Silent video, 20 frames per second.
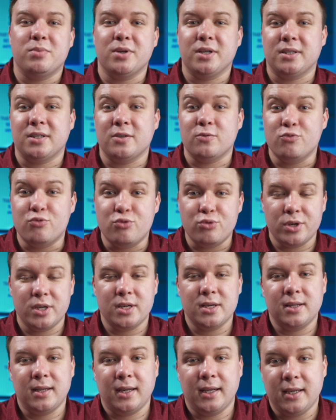but
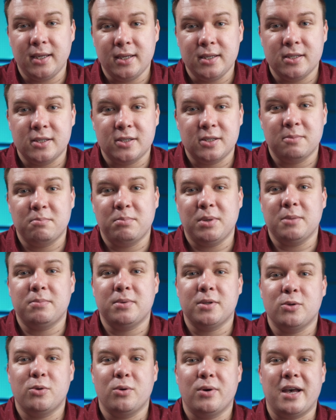real leads,
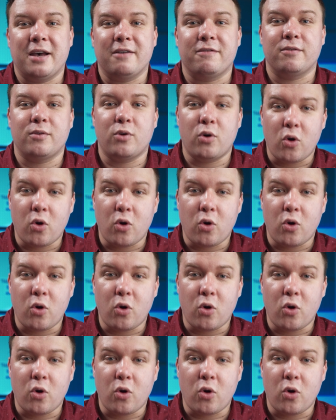people who have